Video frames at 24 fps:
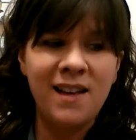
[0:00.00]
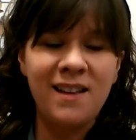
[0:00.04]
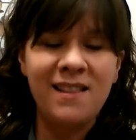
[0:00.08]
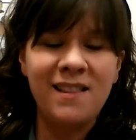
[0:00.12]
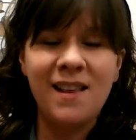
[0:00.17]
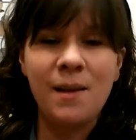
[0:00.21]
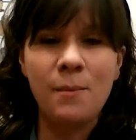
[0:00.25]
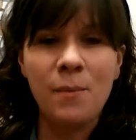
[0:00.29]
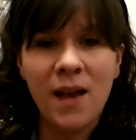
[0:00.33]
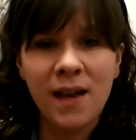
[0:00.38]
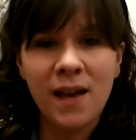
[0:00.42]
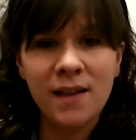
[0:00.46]

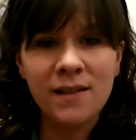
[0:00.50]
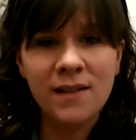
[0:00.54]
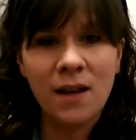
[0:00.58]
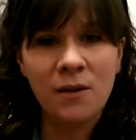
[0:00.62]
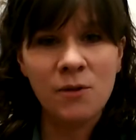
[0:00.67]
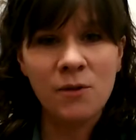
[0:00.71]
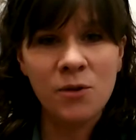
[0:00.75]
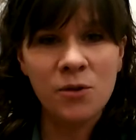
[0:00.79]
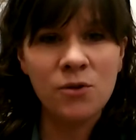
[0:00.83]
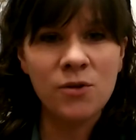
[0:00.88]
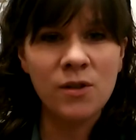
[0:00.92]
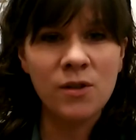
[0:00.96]
They max
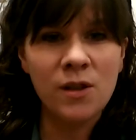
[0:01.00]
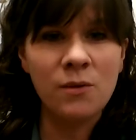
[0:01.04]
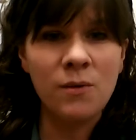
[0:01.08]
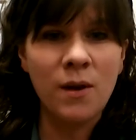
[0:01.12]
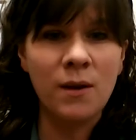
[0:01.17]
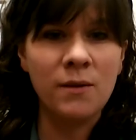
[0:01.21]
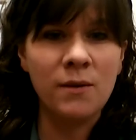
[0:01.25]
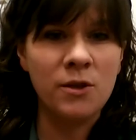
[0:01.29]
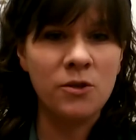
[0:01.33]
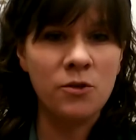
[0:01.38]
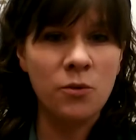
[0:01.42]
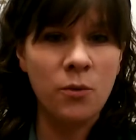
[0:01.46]
out usually
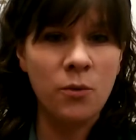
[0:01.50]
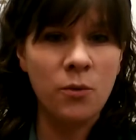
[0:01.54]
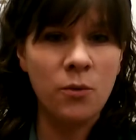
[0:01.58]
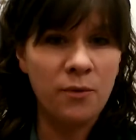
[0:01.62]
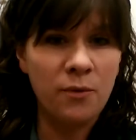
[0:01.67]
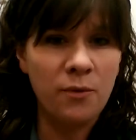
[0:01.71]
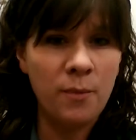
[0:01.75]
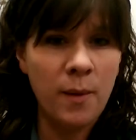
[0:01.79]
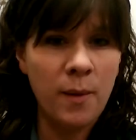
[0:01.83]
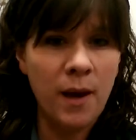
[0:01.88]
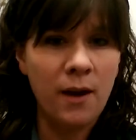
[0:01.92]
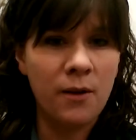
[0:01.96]
around a
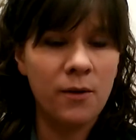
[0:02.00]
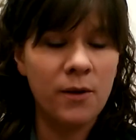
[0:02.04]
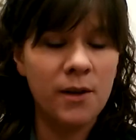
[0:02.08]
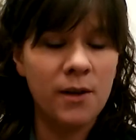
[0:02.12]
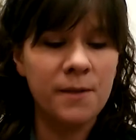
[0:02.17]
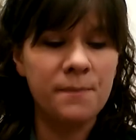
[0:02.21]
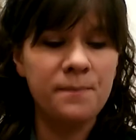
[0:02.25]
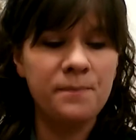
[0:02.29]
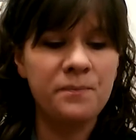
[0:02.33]
12 power.